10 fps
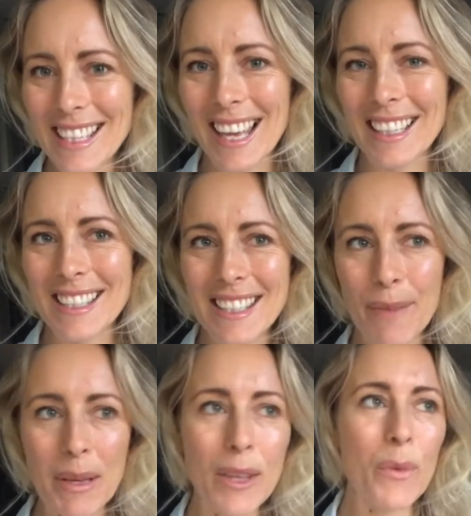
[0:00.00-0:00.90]
and it's
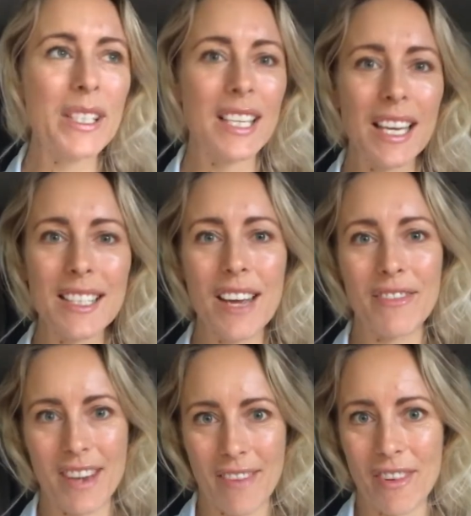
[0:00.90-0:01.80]
something that we just
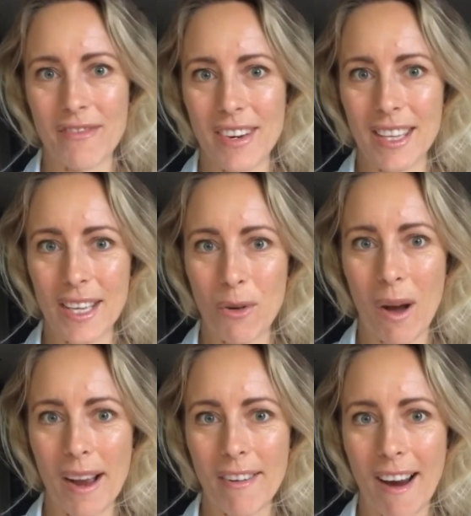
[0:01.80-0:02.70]
have never really
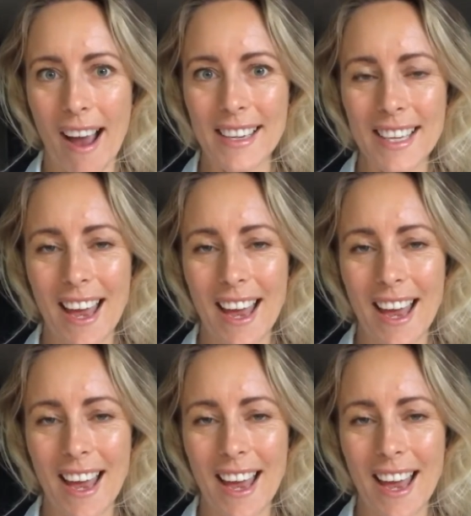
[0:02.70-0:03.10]
quite cracked.